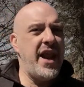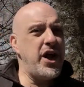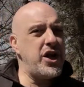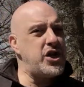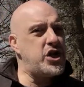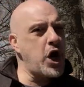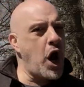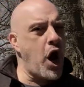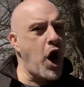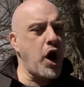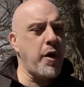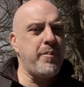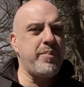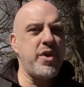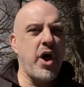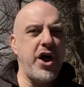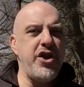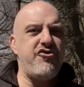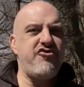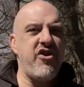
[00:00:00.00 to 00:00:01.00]
In a dark,
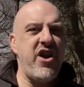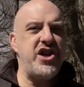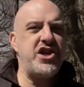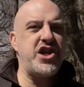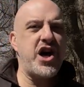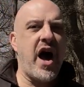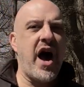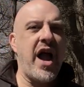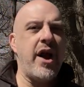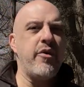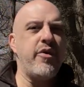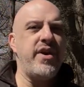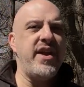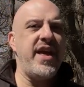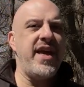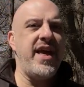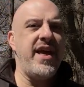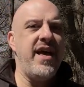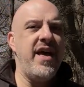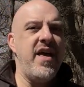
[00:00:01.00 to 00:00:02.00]
blood drenched
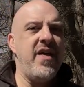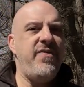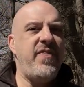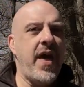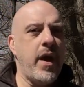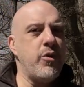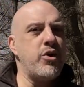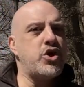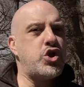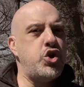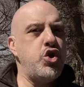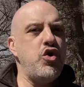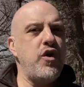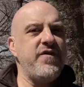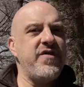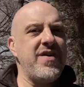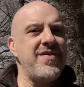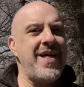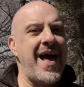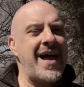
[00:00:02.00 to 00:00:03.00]
irony, they were
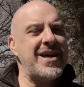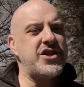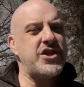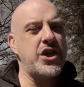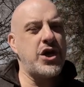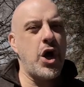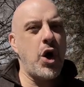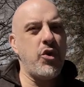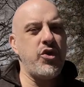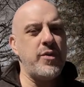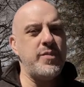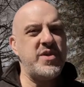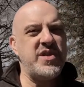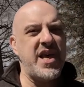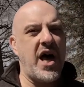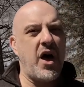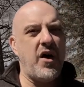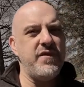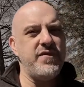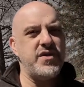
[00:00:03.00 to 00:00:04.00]
two of the last to go
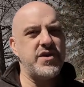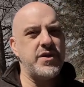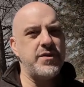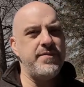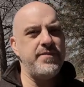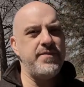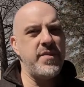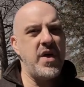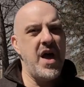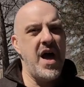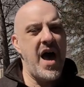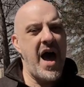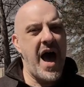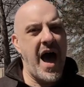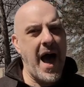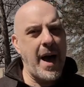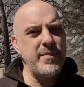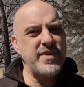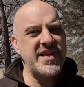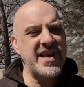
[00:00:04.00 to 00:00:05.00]
themselves.
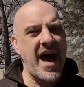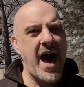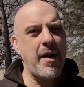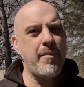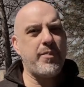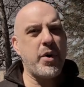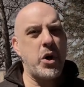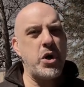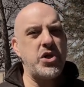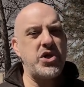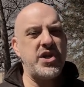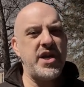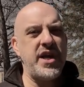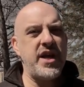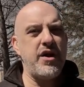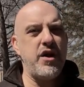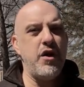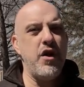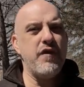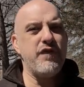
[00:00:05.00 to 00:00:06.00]
I'm Scott
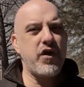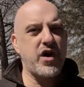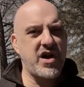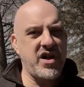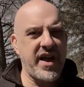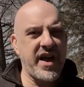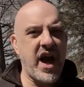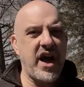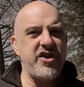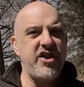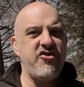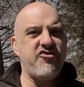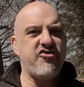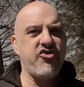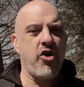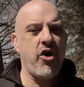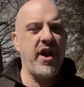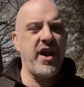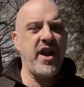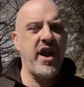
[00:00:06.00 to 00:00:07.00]
Burnstein for Click on
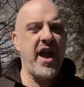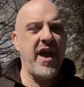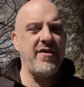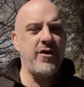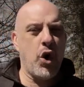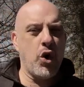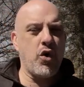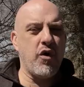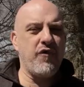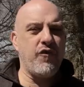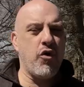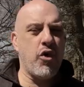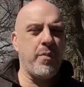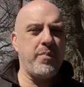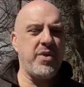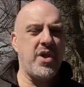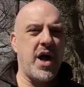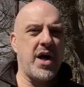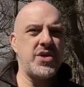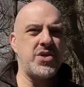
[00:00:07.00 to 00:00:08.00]
Detroit and Local
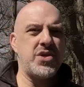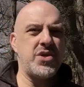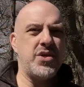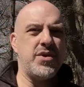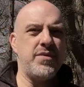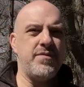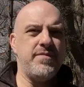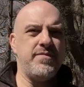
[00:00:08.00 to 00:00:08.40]
4 Plus.